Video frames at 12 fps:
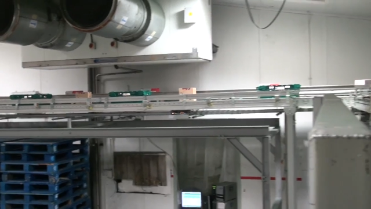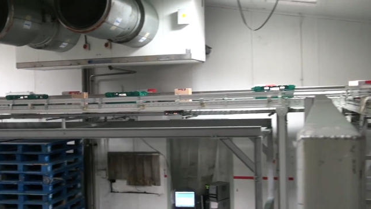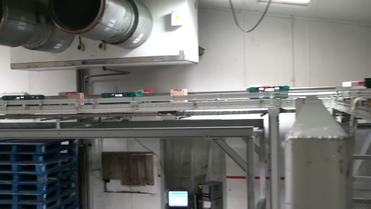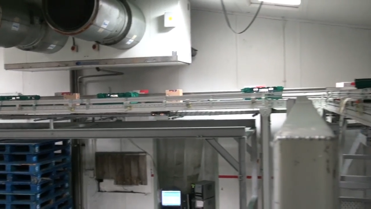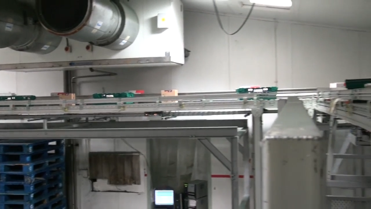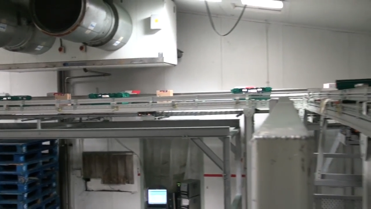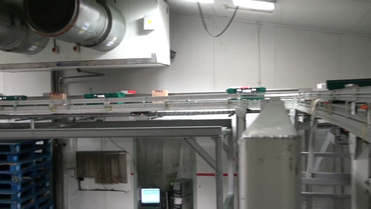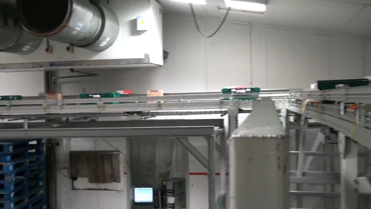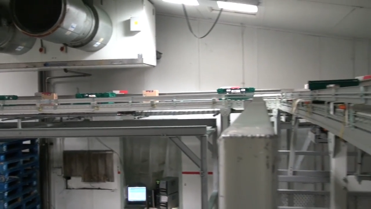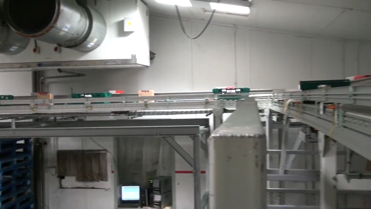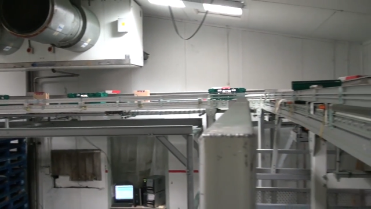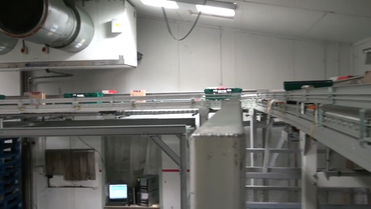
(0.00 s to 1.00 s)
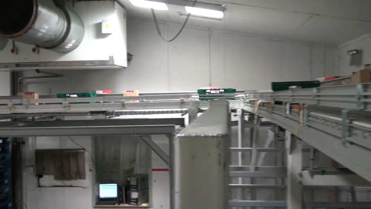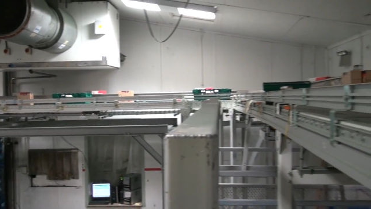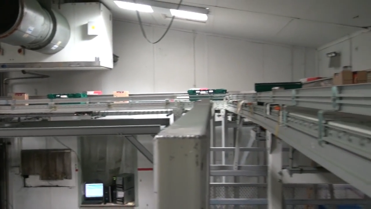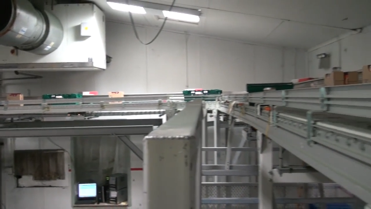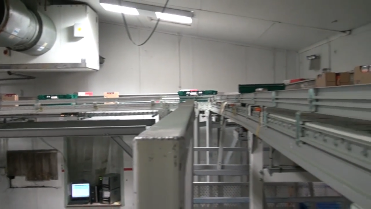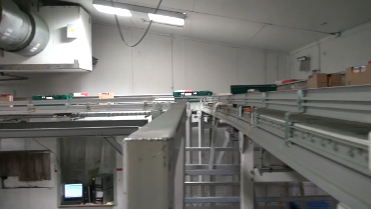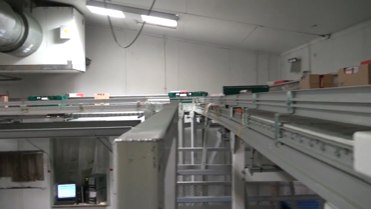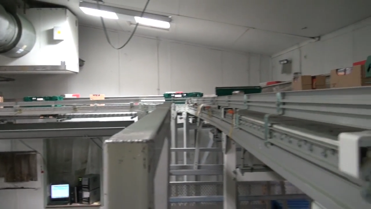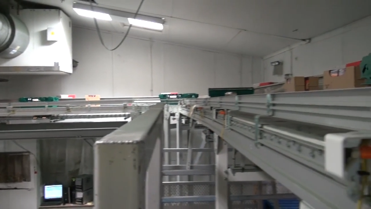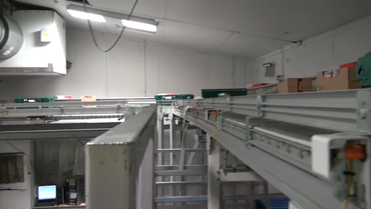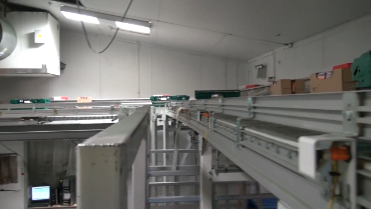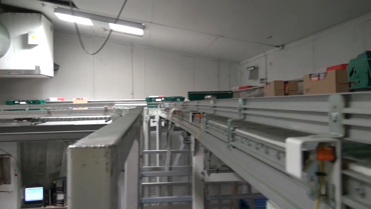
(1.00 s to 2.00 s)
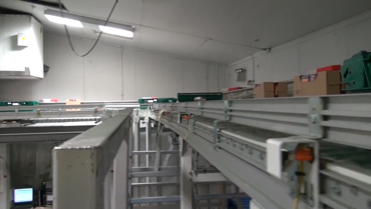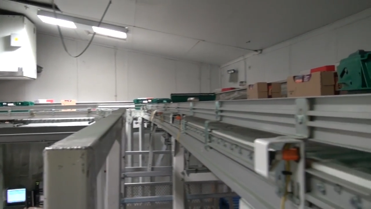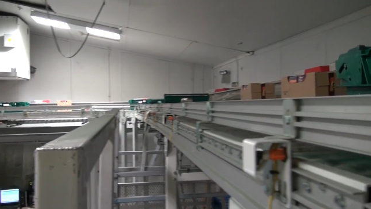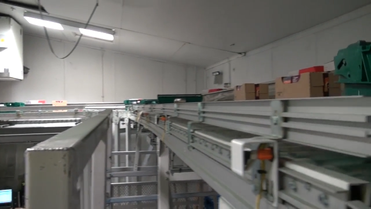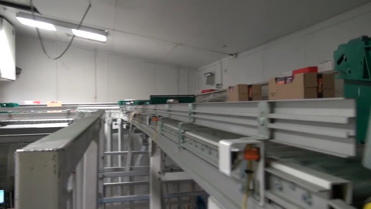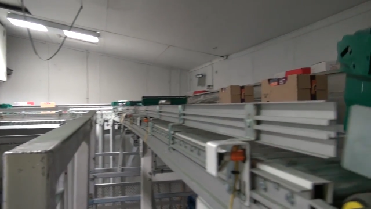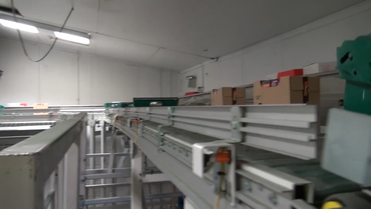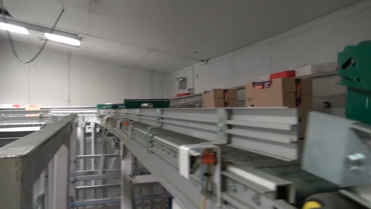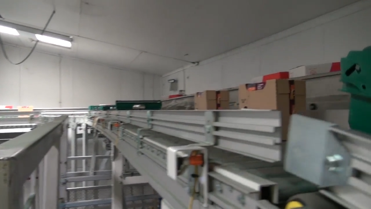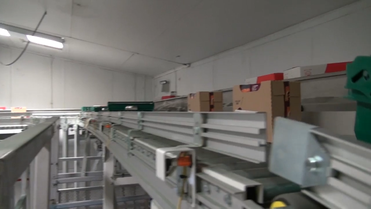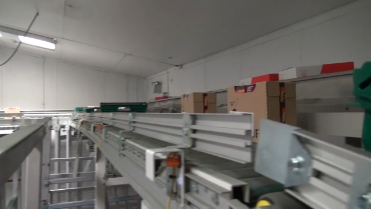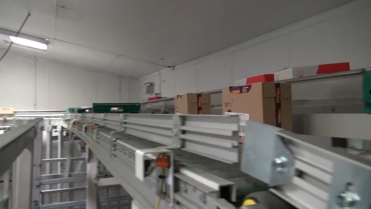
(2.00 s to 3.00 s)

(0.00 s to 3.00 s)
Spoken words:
No face is visible, so there are no lips to read.